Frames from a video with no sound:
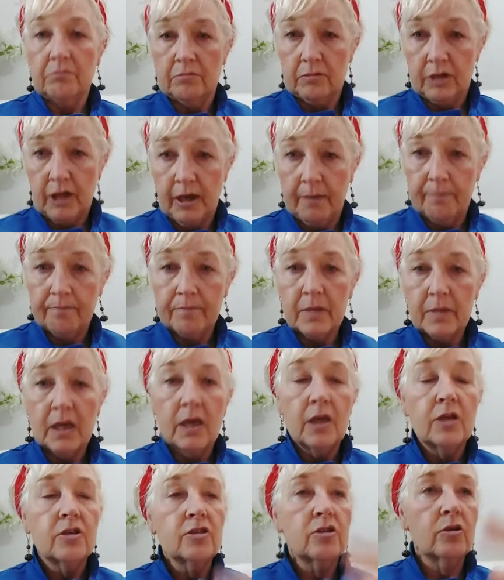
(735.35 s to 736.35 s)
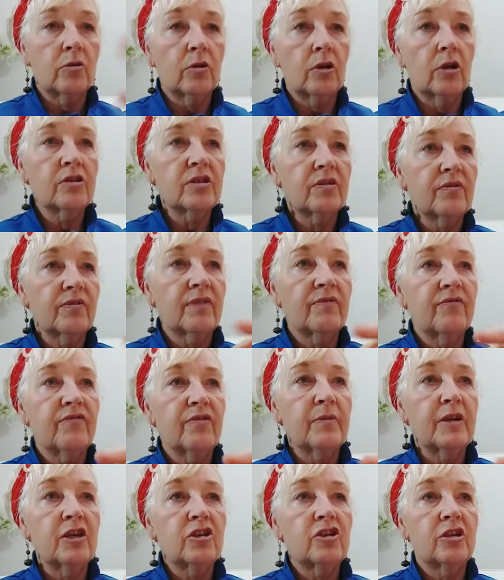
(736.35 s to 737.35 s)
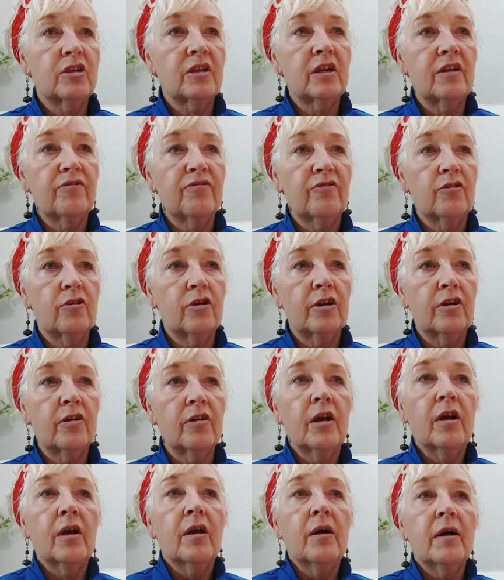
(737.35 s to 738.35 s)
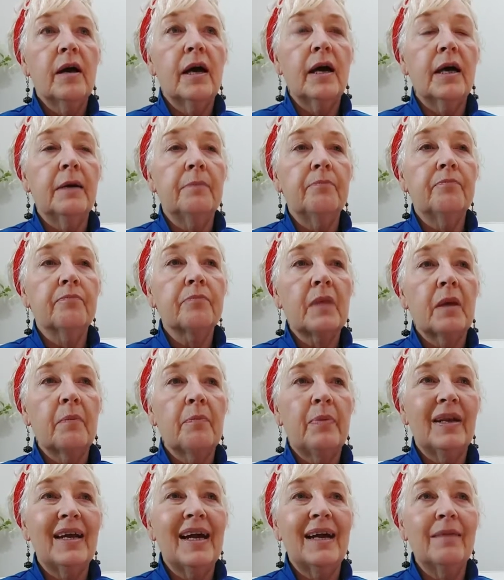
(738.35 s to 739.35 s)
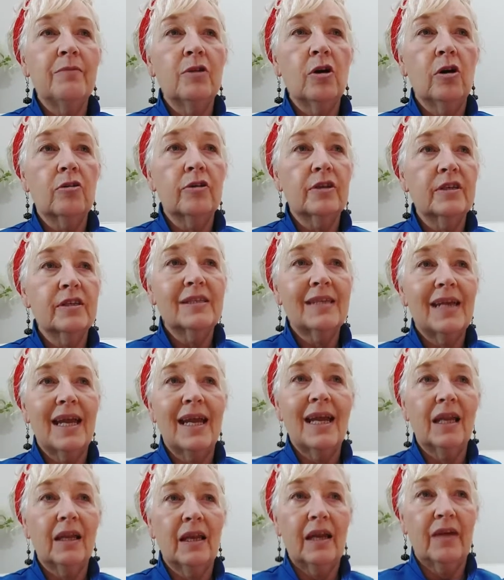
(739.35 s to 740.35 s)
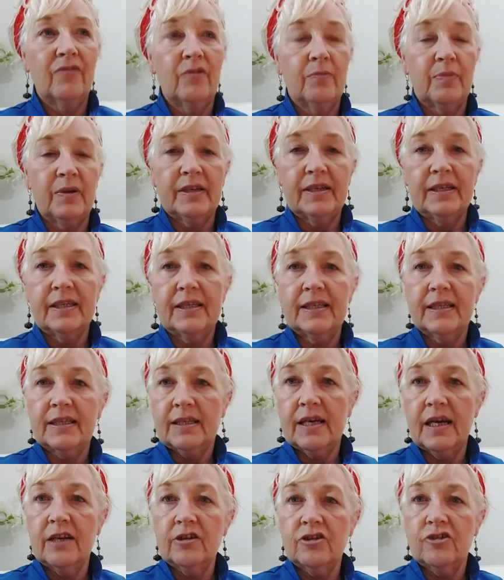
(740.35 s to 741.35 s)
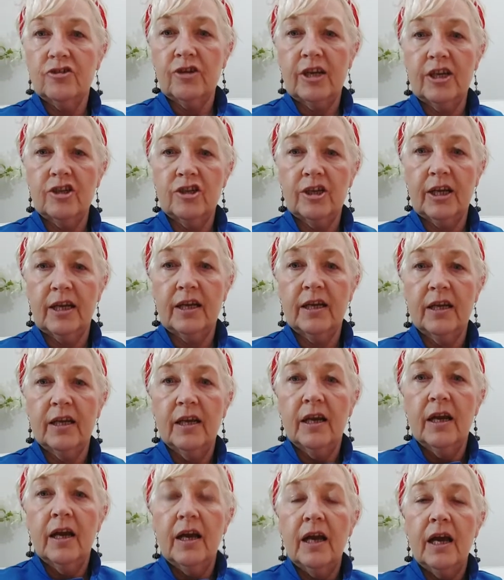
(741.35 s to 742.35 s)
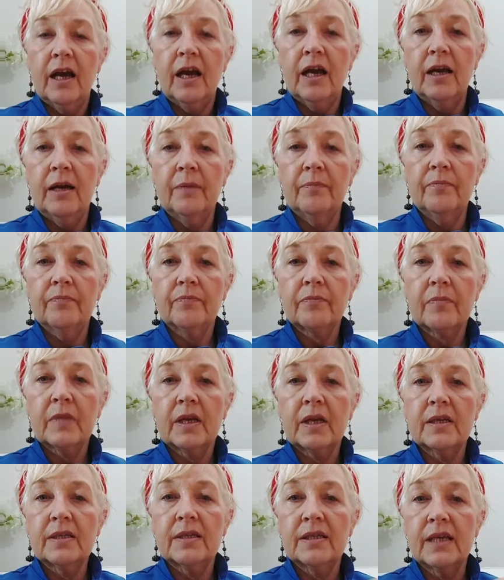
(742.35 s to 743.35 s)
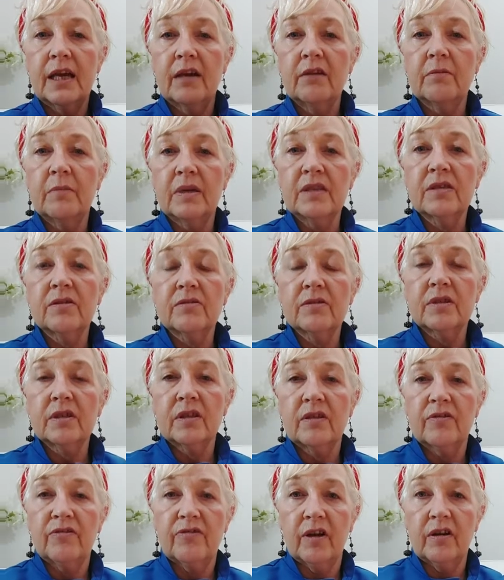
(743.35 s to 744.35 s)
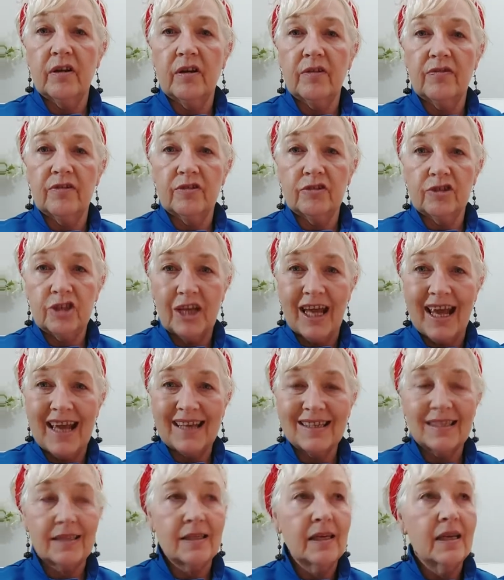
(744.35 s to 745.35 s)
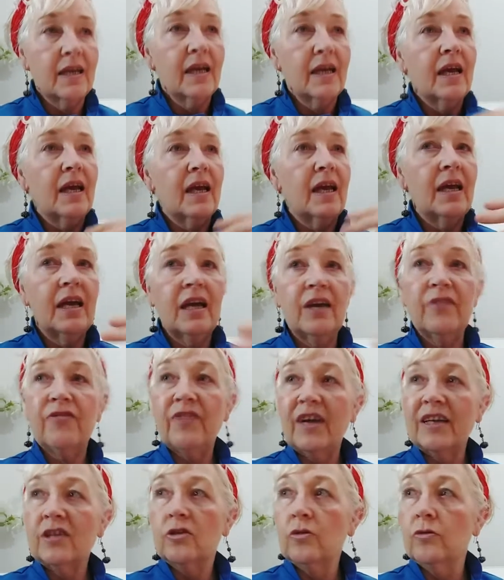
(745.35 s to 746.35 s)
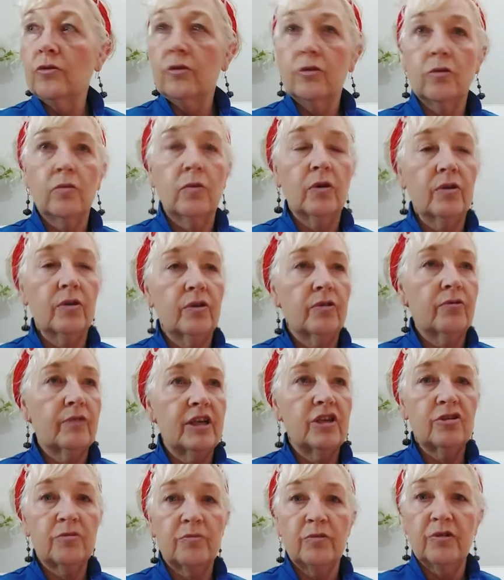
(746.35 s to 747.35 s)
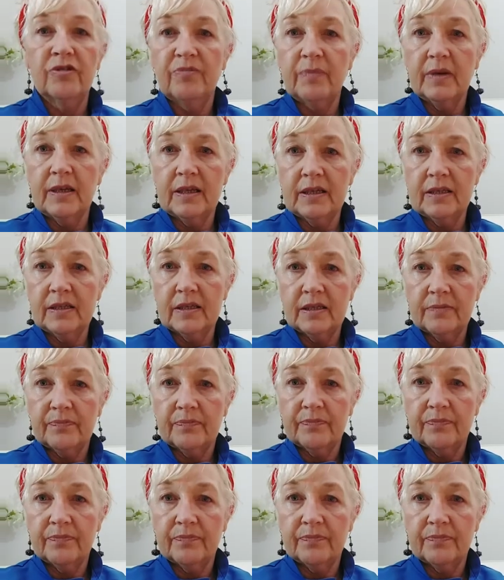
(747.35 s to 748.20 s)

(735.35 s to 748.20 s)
Yeah, so lots of information there for you. But I'm not going to tell everybody to start stretching certain muscles at the front of their chest if I don't know what their range of movement is.